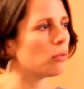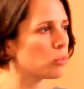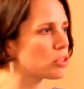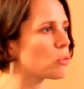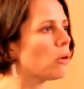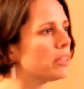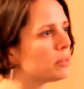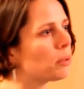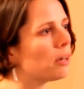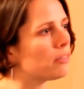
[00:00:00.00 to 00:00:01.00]
was quite
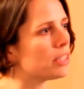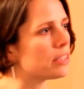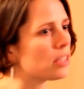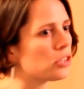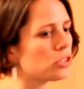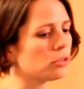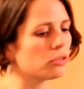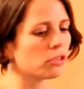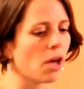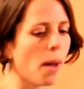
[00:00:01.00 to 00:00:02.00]
aware of these
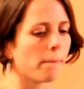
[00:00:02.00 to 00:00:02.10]
issues,